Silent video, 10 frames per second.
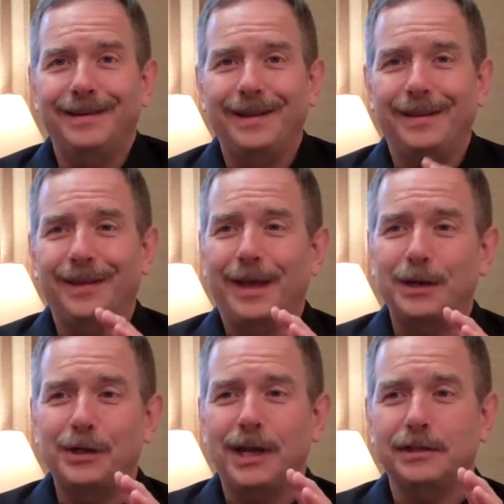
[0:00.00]
they had a
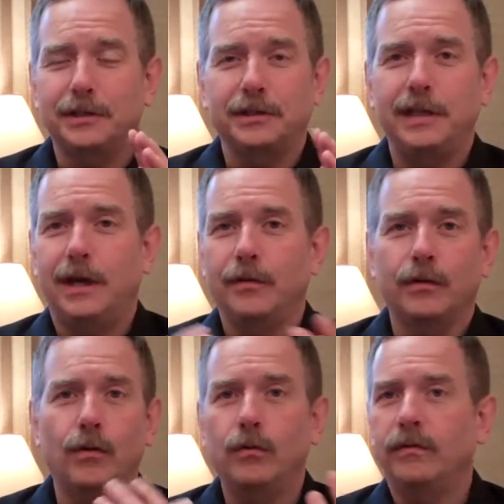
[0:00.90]
chance to see how their
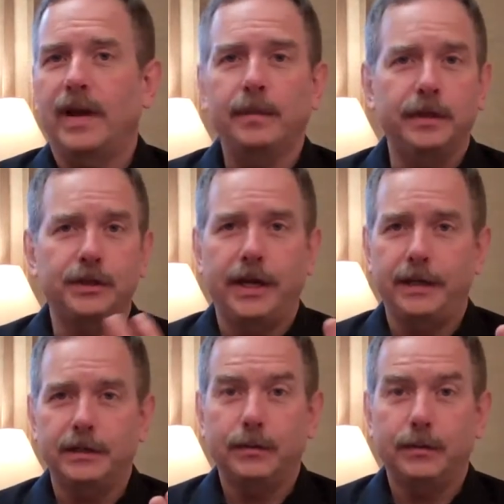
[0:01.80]
whole family changed.